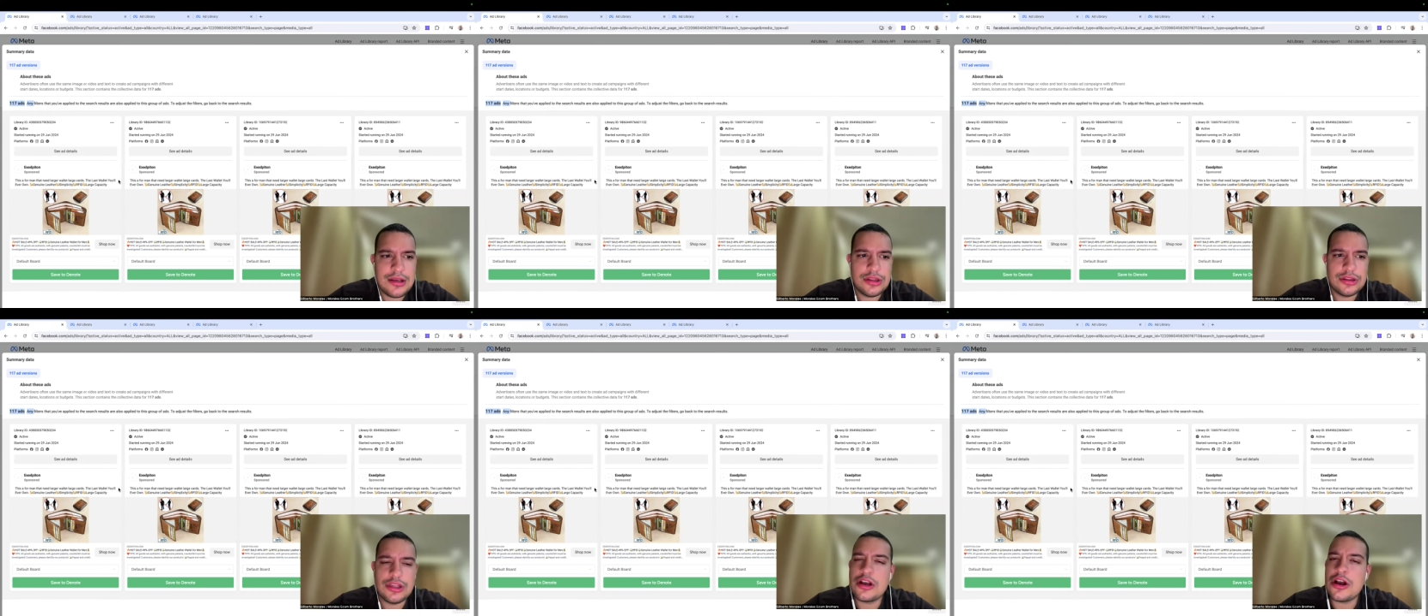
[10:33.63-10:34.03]

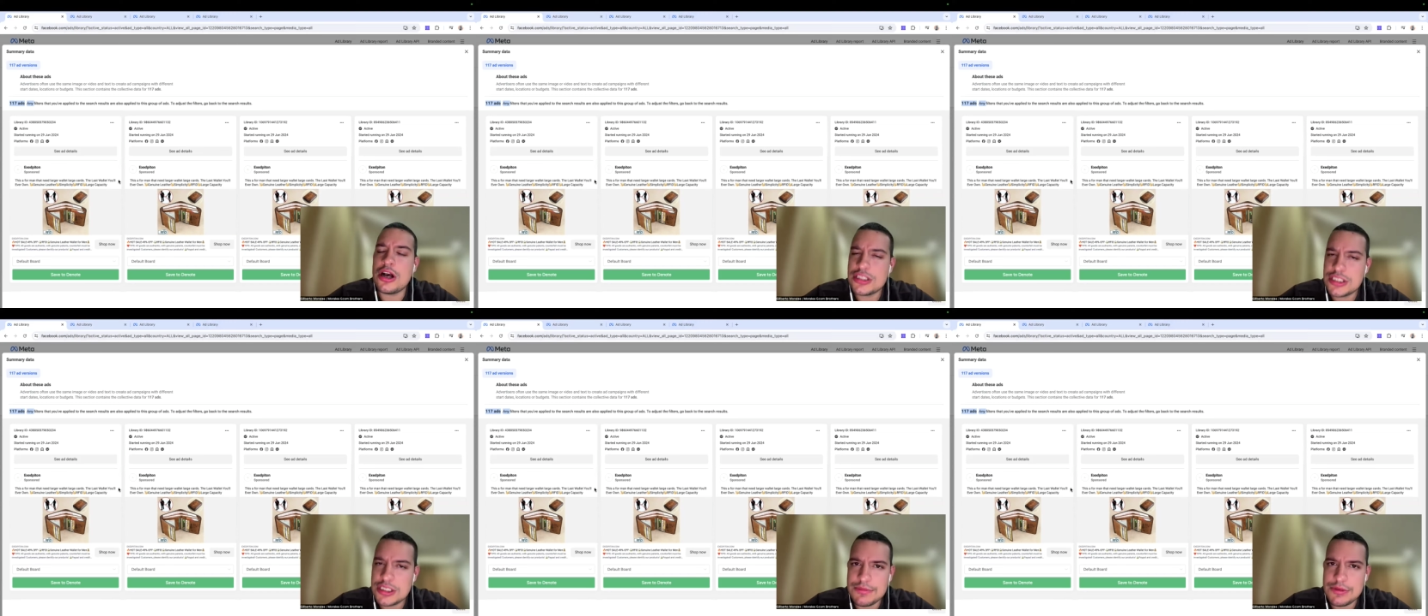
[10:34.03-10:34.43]
The
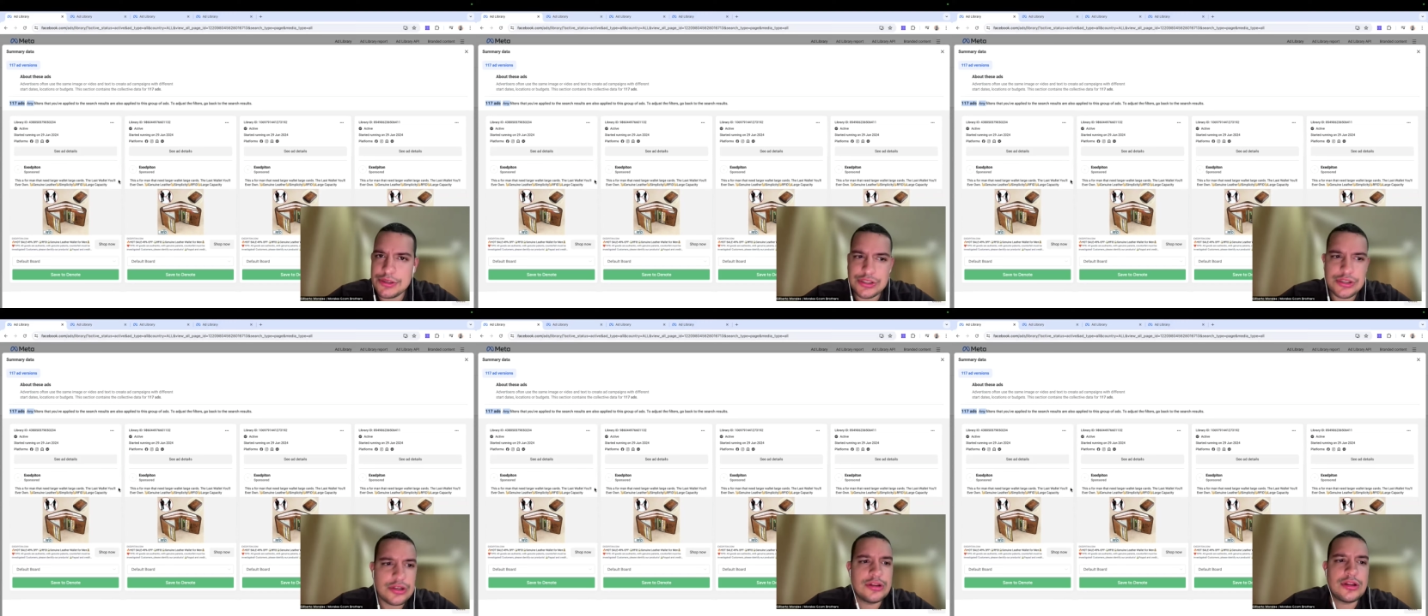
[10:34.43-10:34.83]

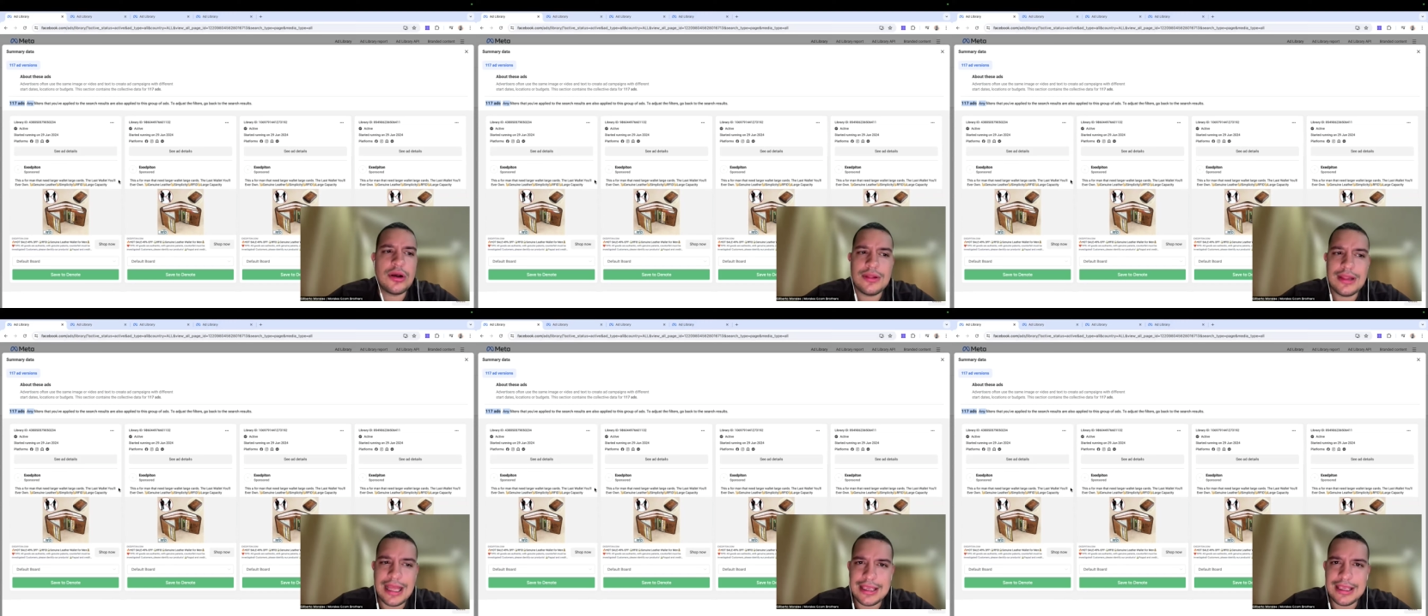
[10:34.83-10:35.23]
customers
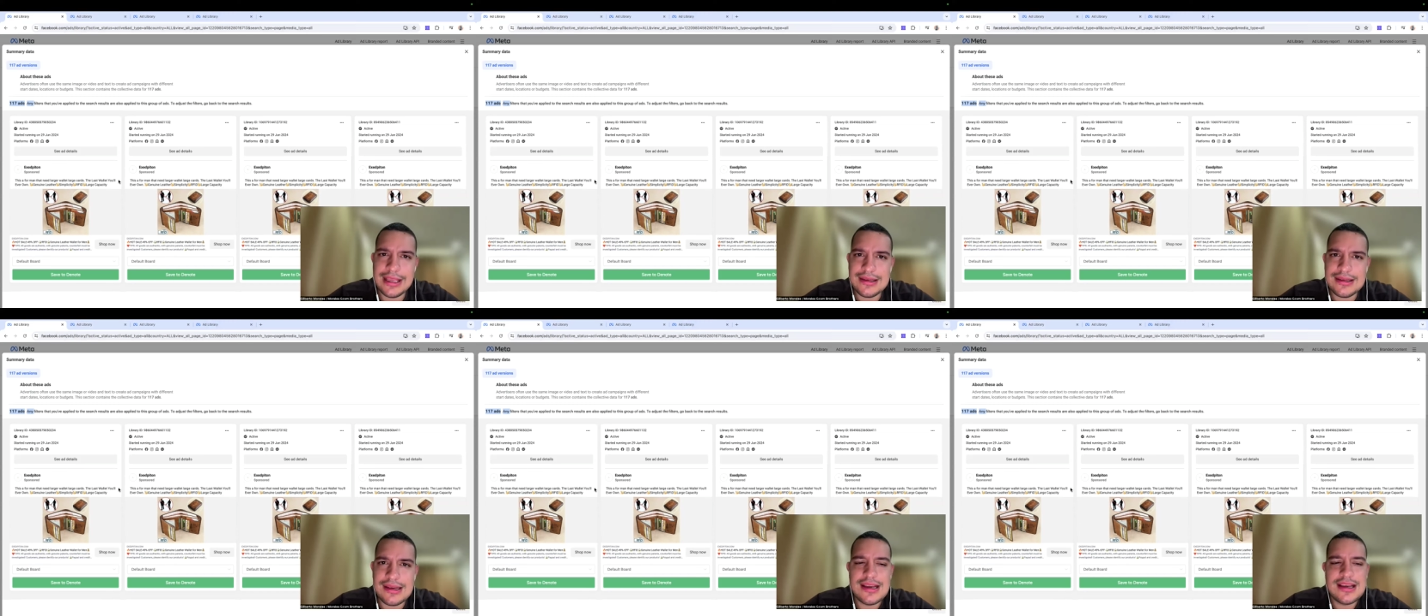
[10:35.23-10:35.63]
don't like
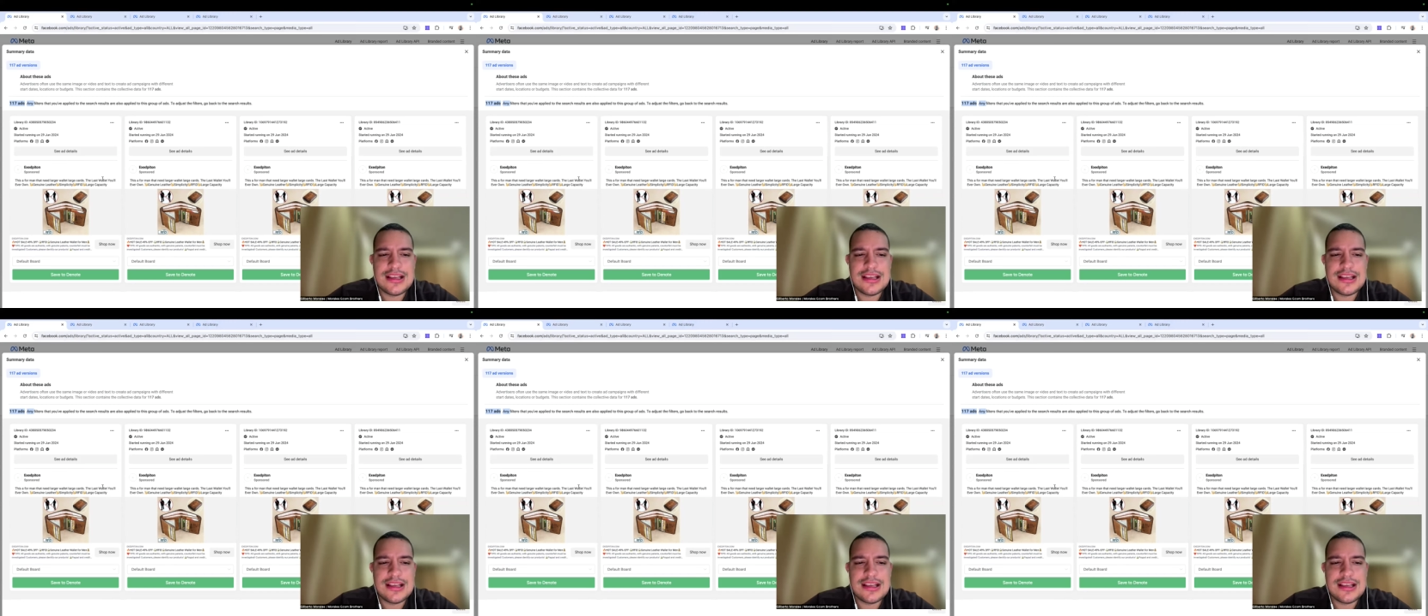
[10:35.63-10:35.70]
it.